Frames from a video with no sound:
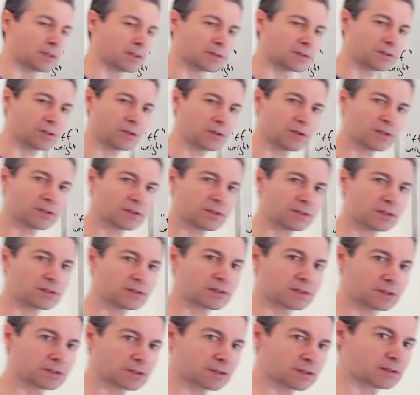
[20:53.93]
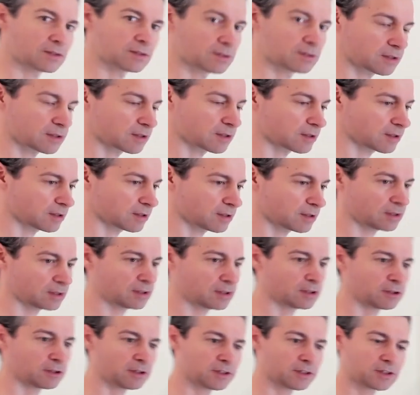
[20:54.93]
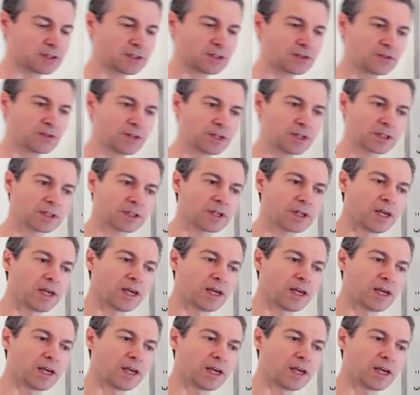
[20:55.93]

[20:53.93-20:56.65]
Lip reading: So this is an interesting thing.